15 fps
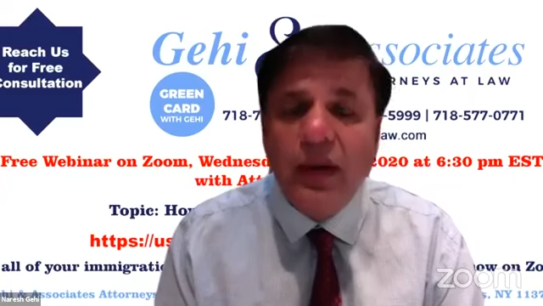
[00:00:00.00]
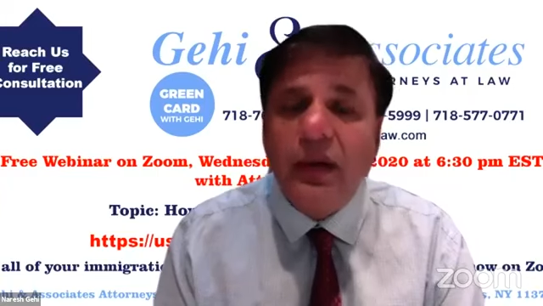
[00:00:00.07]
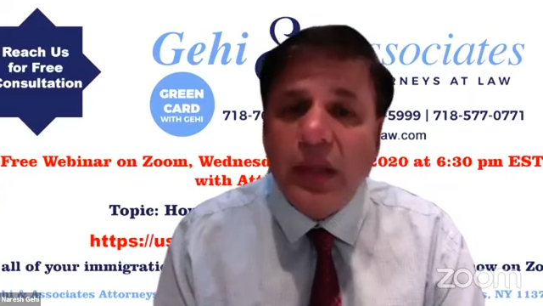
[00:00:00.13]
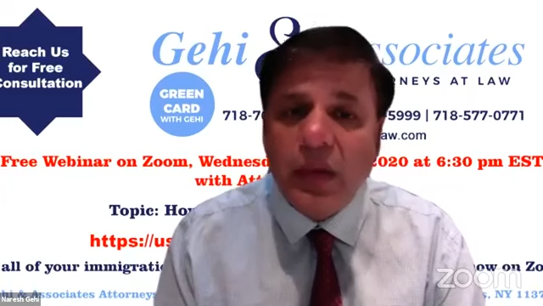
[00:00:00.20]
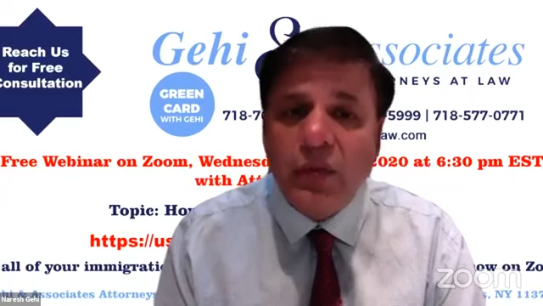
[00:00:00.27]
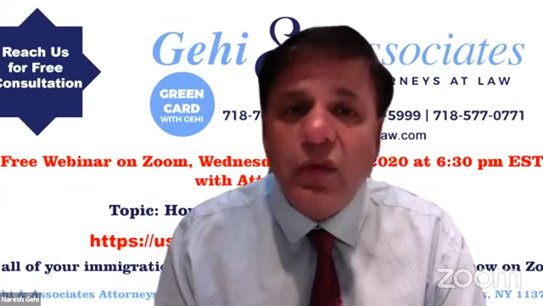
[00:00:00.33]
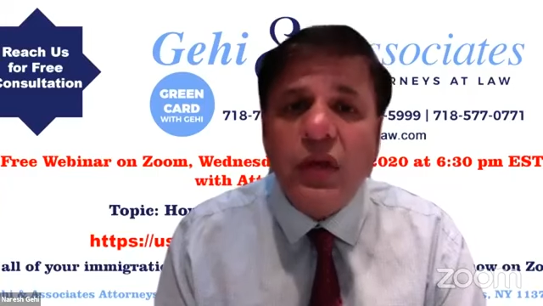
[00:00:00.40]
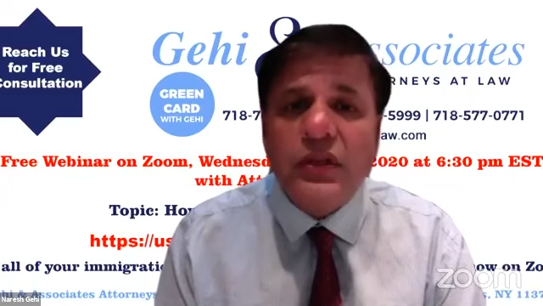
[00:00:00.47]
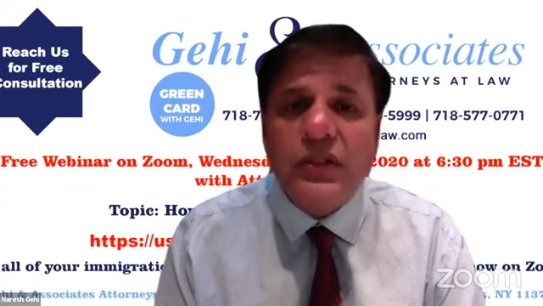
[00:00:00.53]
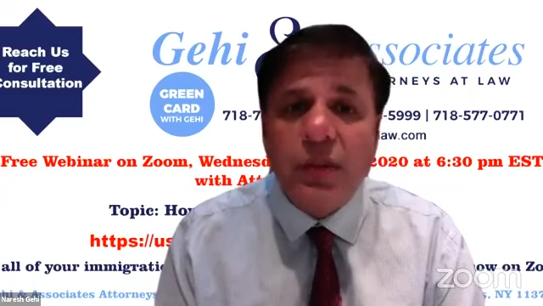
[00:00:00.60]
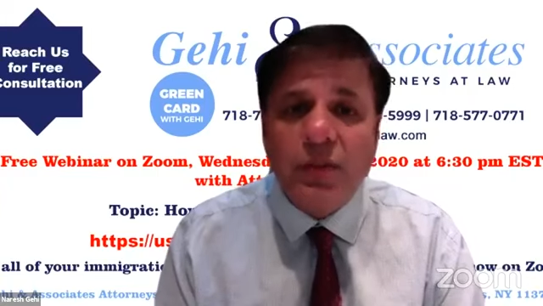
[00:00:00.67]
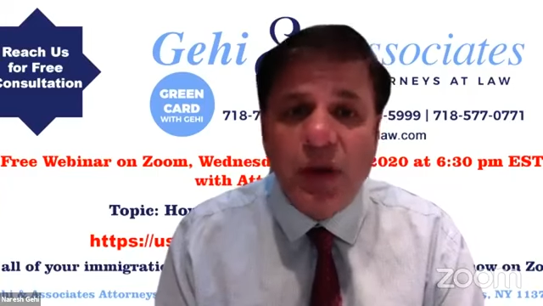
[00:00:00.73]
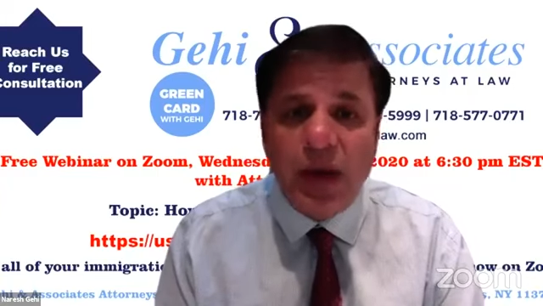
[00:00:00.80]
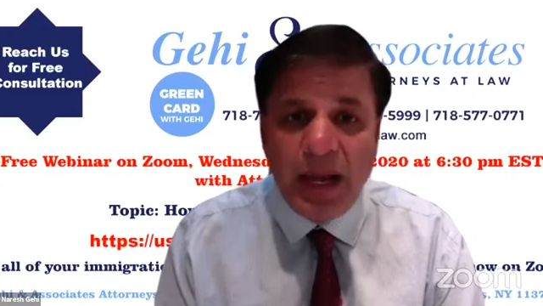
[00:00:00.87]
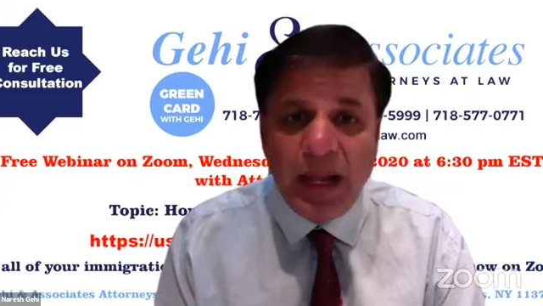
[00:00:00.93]
can work
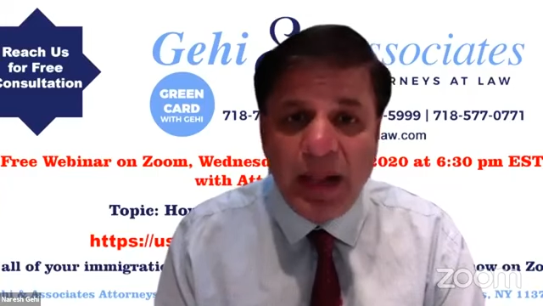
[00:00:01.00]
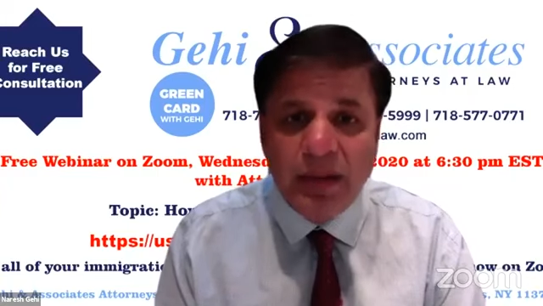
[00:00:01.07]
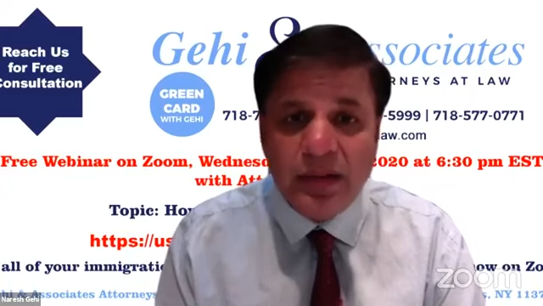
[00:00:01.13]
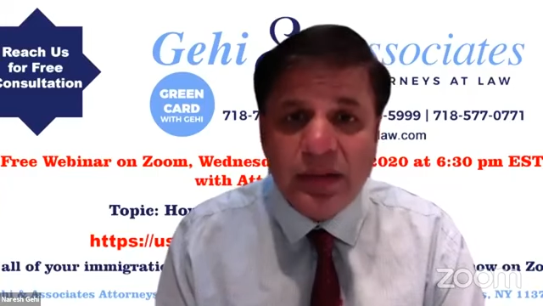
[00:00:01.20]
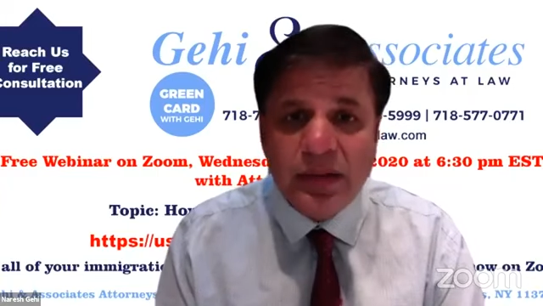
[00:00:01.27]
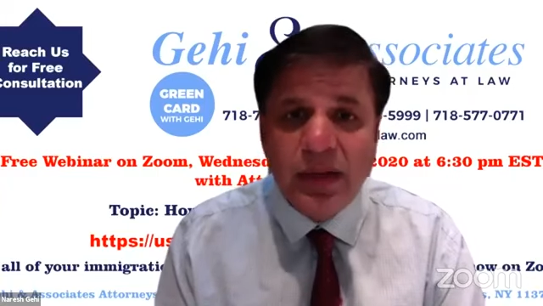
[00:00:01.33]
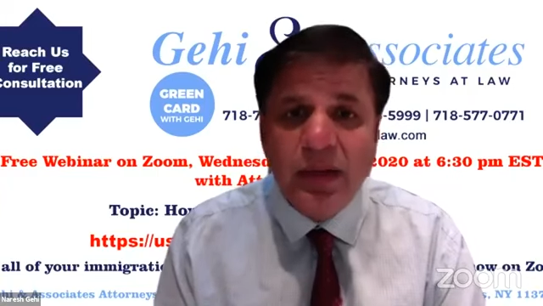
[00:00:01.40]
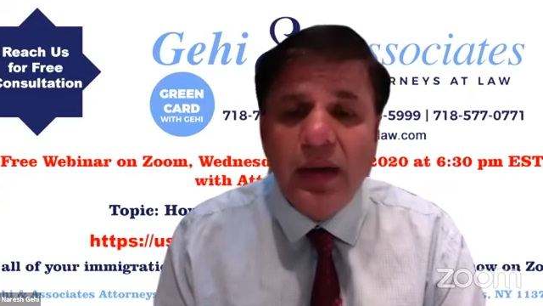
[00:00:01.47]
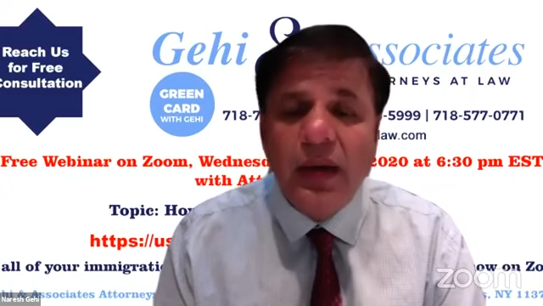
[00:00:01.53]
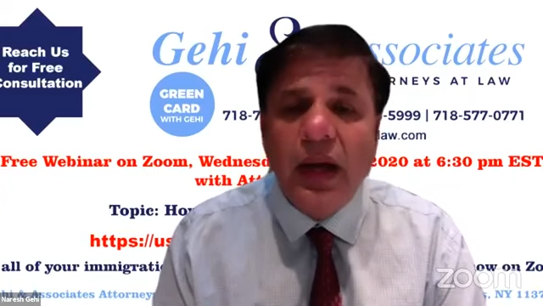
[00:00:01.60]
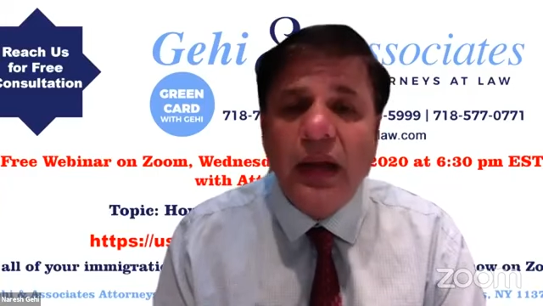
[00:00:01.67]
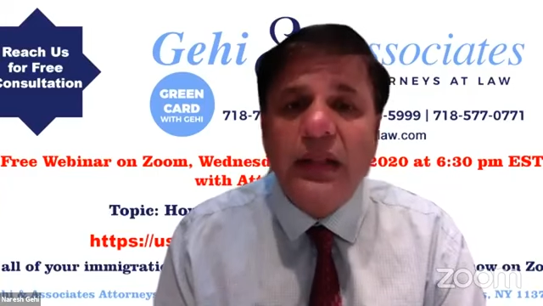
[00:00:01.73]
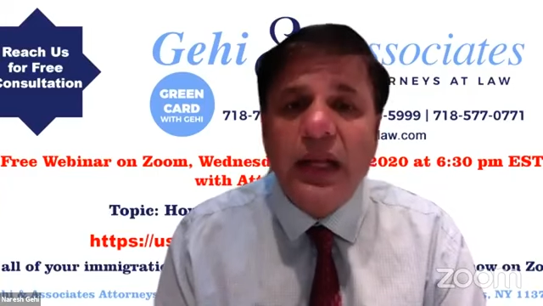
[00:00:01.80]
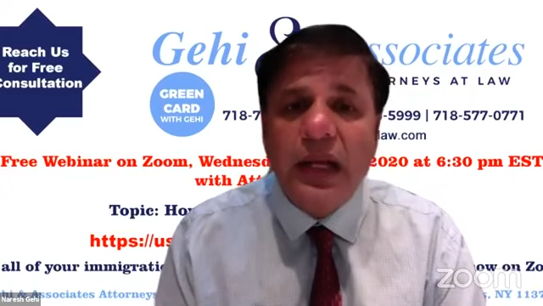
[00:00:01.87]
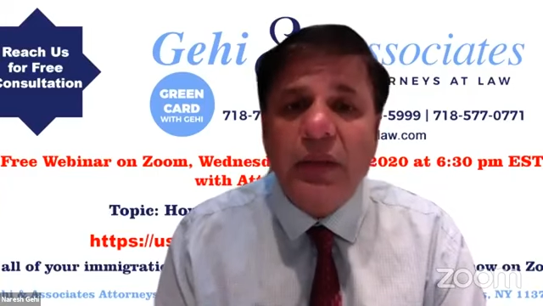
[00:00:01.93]
somewhere else
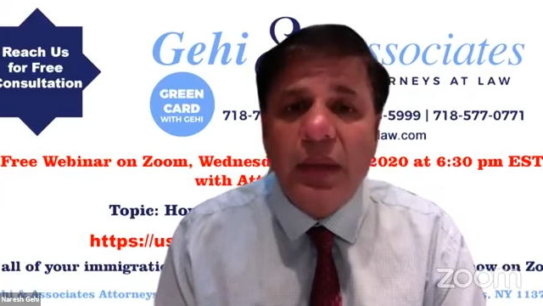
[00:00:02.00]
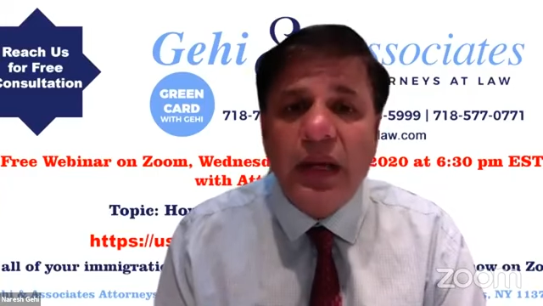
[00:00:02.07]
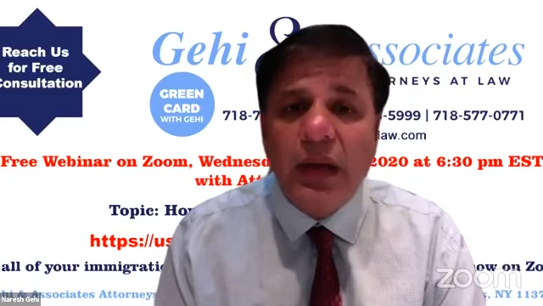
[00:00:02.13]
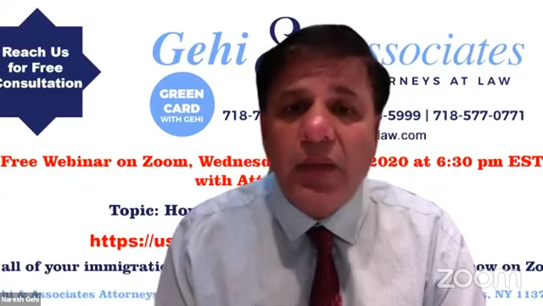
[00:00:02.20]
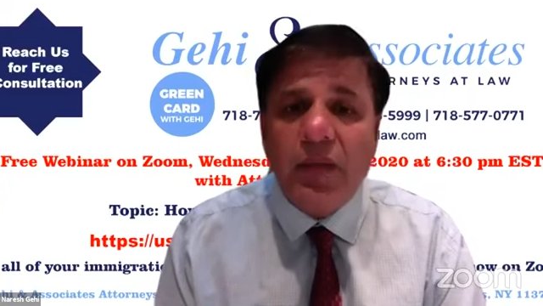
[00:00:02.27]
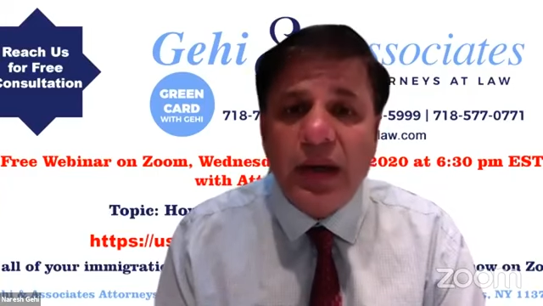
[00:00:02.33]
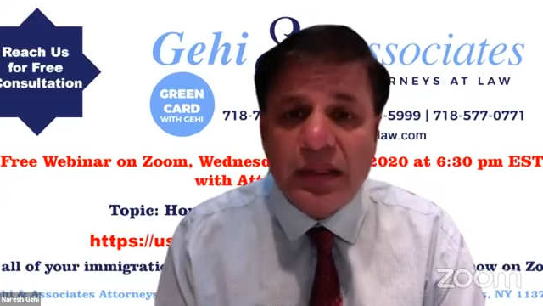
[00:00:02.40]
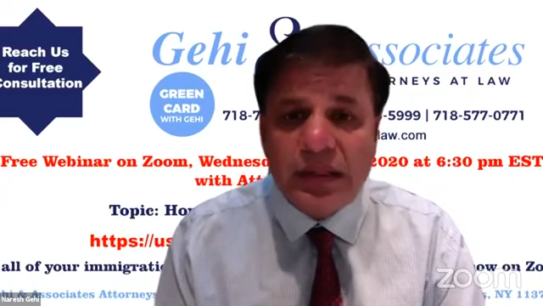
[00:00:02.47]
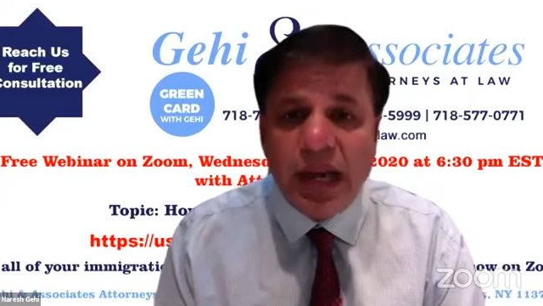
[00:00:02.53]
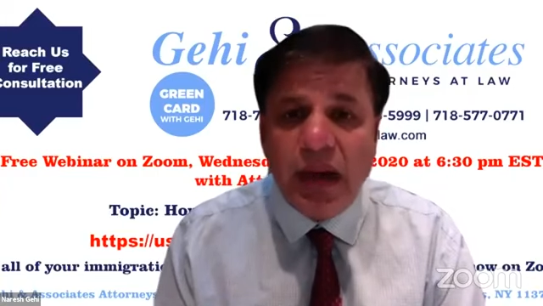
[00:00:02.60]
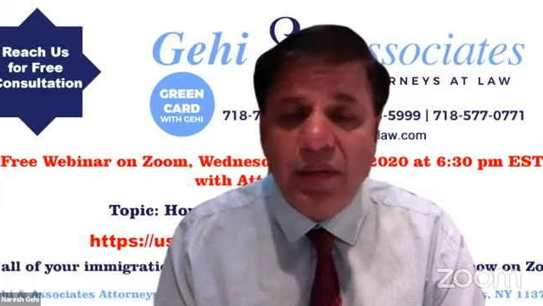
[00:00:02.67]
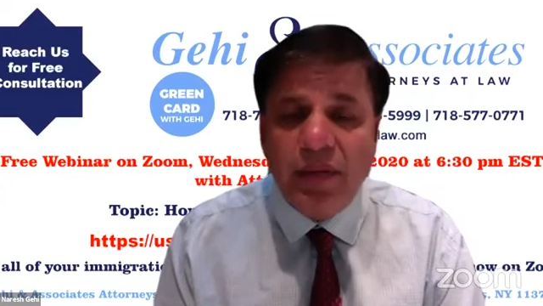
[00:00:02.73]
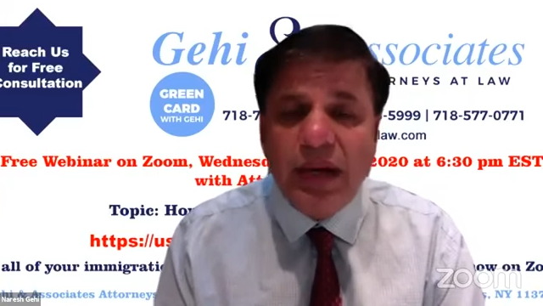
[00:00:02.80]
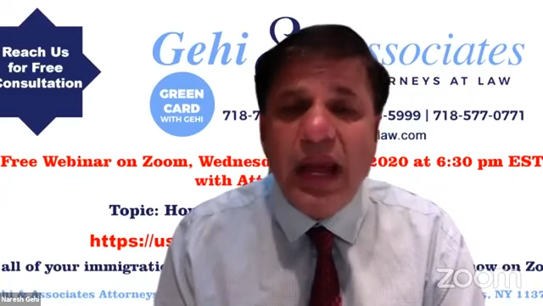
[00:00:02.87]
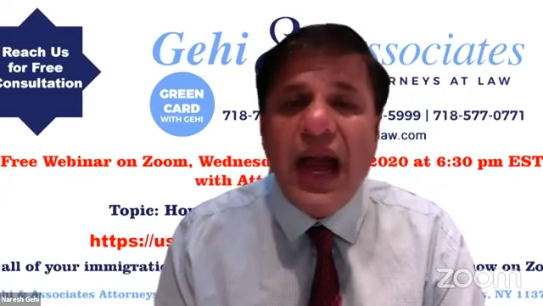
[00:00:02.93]
and they can make a great
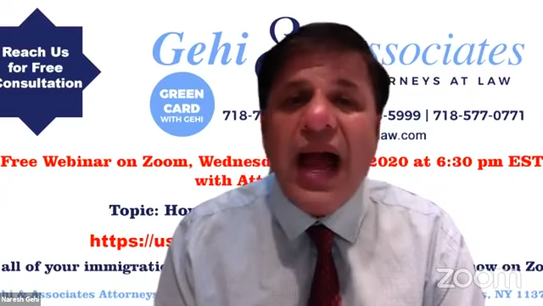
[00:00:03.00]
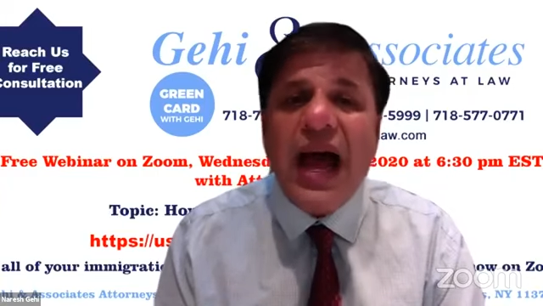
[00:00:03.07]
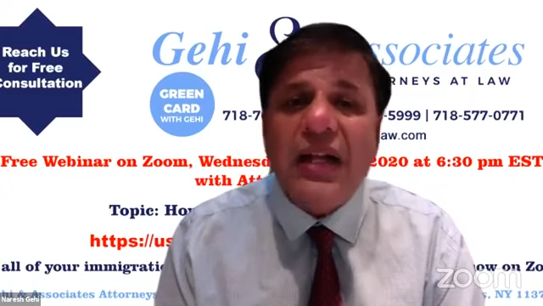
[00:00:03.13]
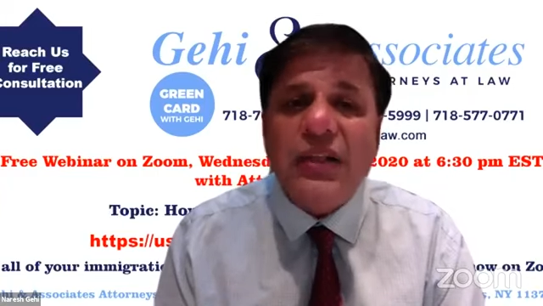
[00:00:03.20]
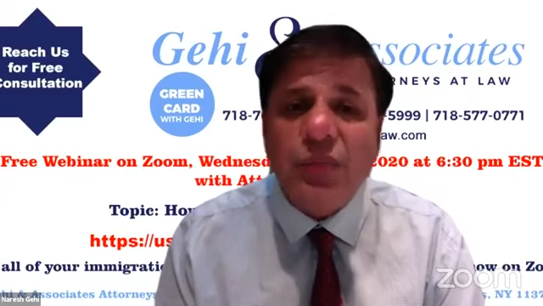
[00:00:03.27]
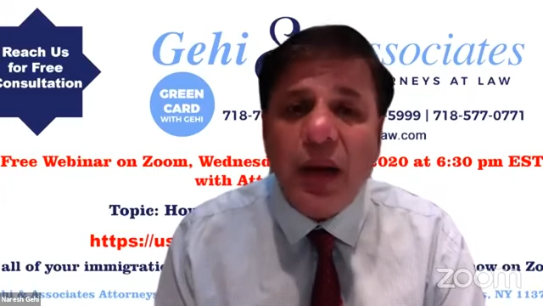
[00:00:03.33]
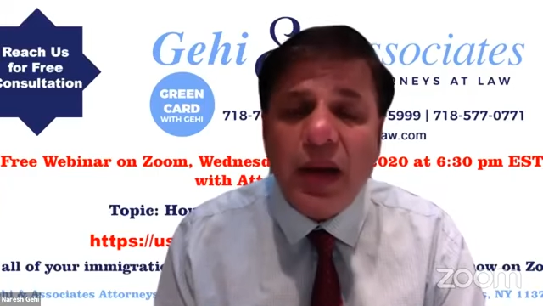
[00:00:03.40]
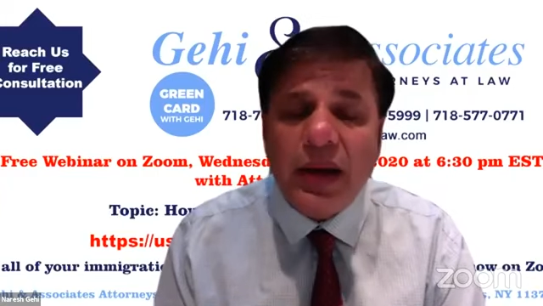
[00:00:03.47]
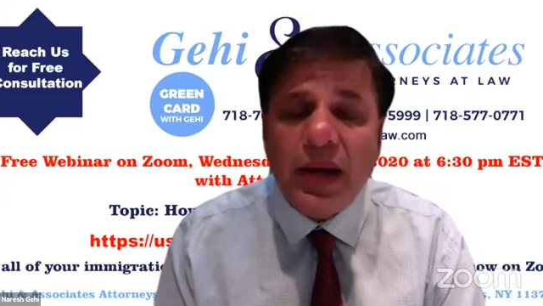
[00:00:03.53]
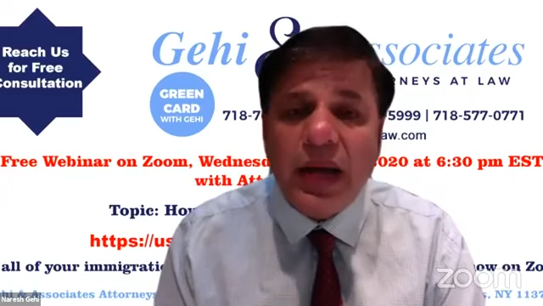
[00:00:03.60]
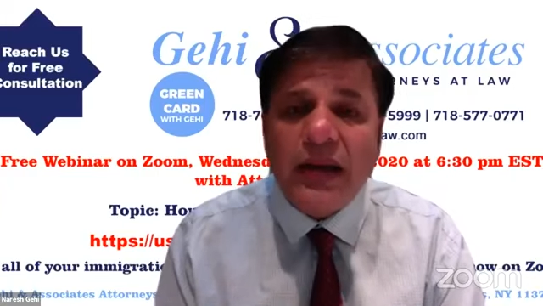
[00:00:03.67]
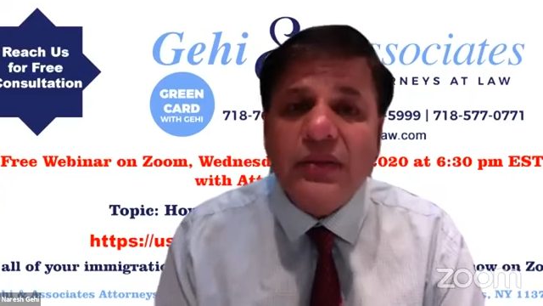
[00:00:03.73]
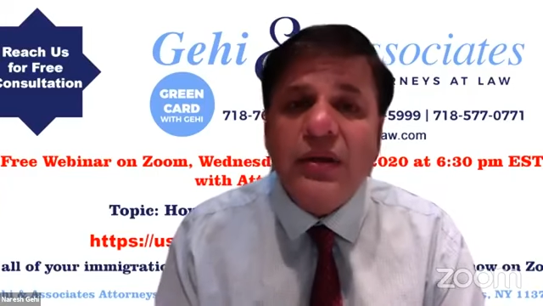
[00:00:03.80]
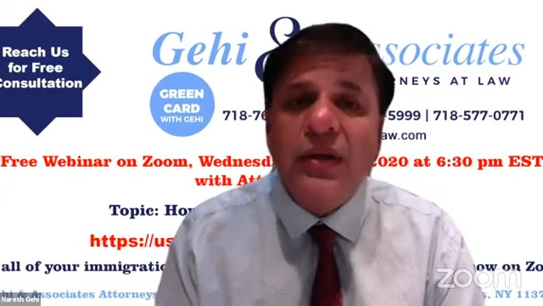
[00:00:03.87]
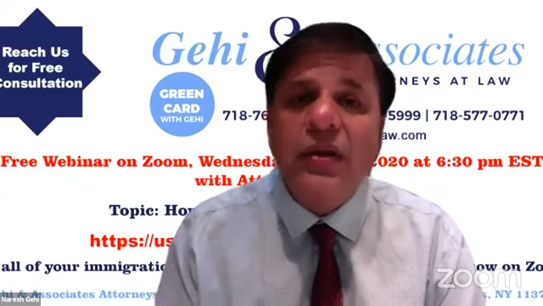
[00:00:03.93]
salary as far as